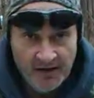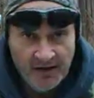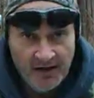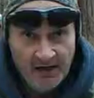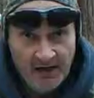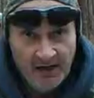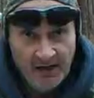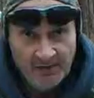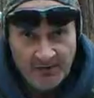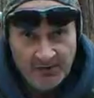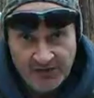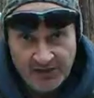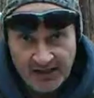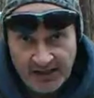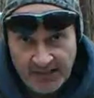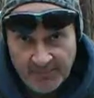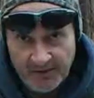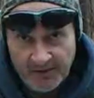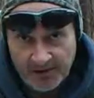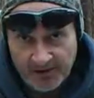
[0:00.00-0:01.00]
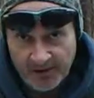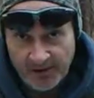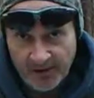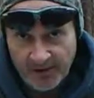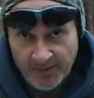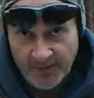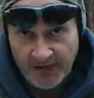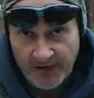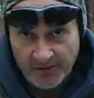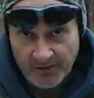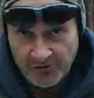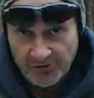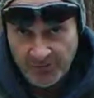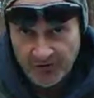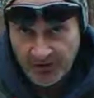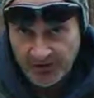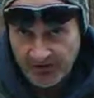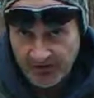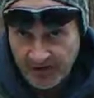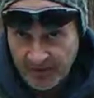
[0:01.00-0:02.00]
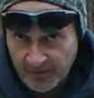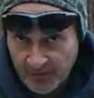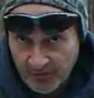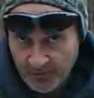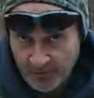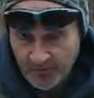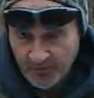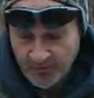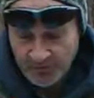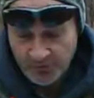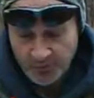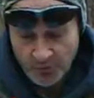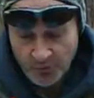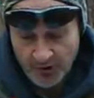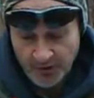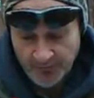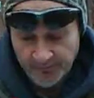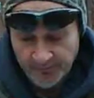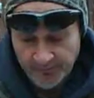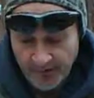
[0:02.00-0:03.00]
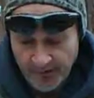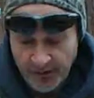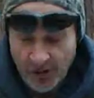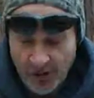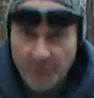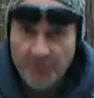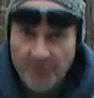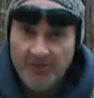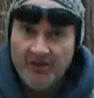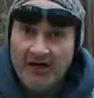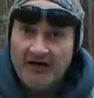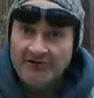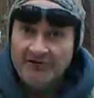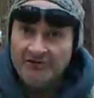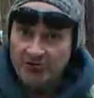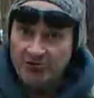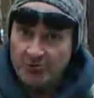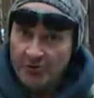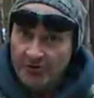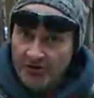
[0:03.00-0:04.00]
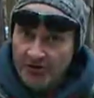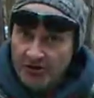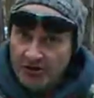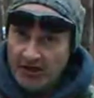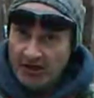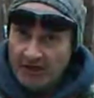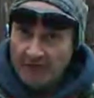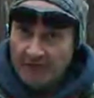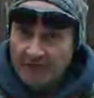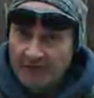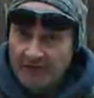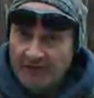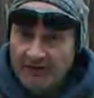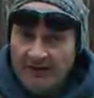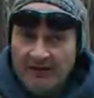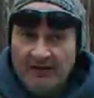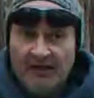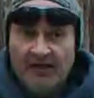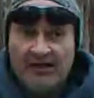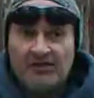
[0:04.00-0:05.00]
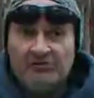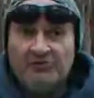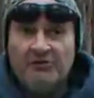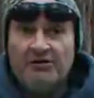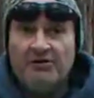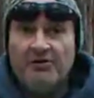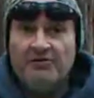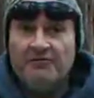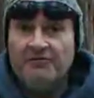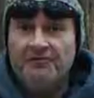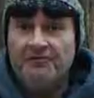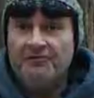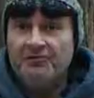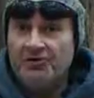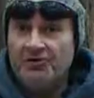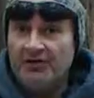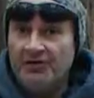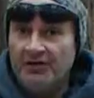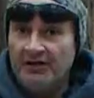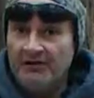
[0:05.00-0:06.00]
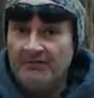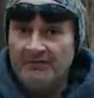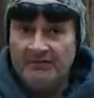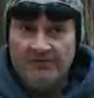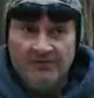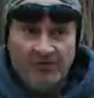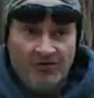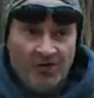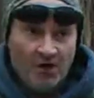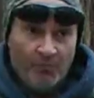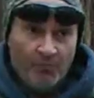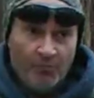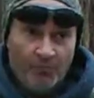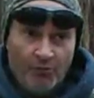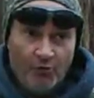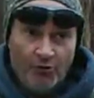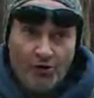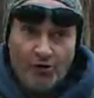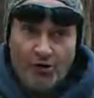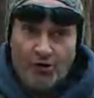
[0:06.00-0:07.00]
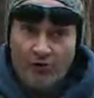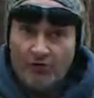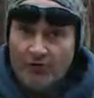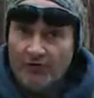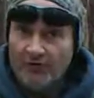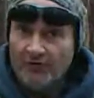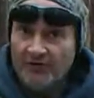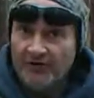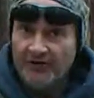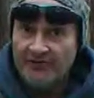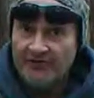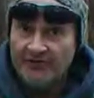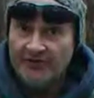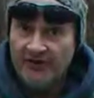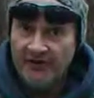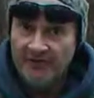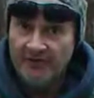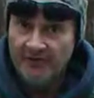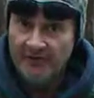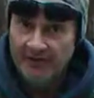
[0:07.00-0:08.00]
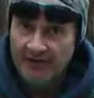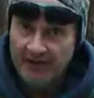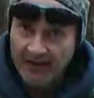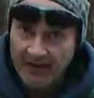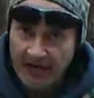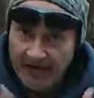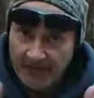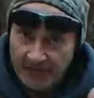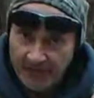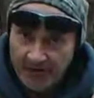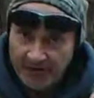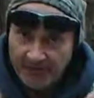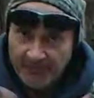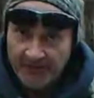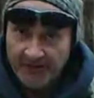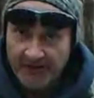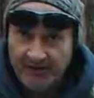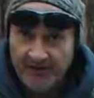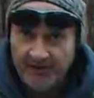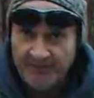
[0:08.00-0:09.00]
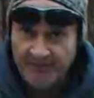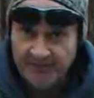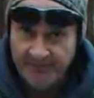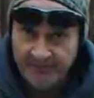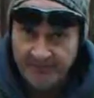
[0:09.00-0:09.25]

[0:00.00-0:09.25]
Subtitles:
And check out my channel, Backwoods Billy Craft Beer Reviews as well. I hope you guys enjoy the channel. And as we go through the journey, hope we all learn things together. Have an awesome day, guys.